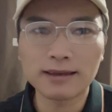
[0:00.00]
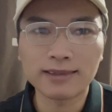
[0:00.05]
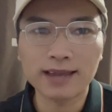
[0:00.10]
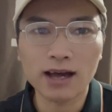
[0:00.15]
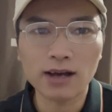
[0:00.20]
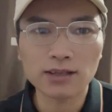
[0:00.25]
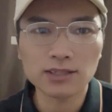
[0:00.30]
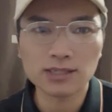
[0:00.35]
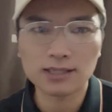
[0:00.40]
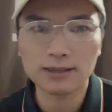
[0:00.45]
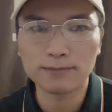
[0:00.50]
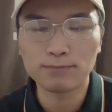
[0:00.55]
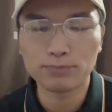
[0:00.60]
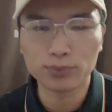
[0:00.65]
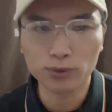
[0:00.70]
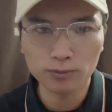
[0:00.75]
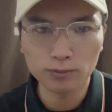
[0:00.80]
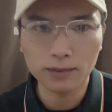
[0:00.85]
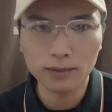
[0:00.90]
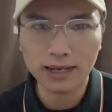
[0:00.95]
the last
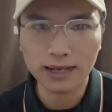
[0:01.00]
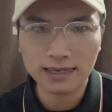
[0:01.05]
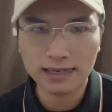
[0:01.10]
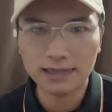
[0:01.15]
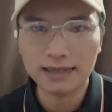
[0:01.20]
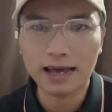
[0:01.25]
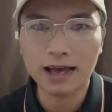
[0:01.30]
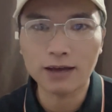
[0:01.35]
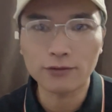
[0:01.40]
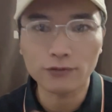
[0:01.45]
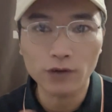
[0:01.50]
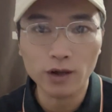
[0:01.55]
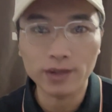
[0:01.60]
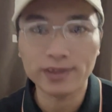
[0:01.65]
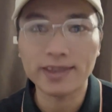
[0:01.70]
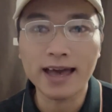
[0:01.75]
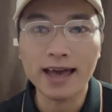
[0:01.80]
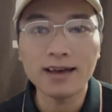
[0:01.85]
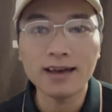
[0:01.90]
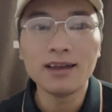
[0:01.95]
bull market, I
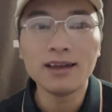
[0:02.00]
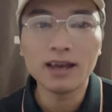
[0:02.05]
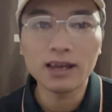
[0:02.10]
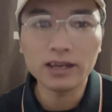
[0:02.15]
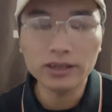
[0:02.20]
found that